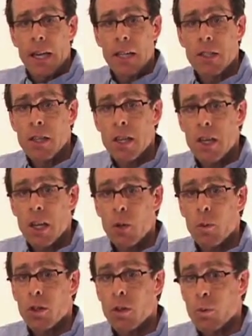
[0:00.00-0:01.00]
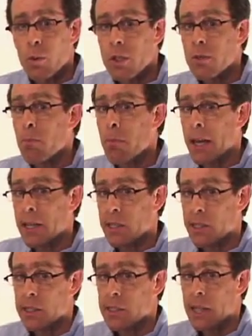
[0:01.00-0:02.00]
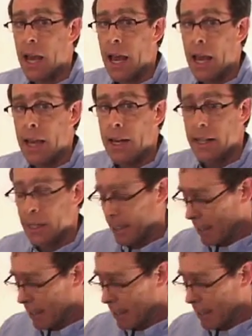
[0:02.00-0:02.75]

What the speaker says: is keying with the wrist bent to the side.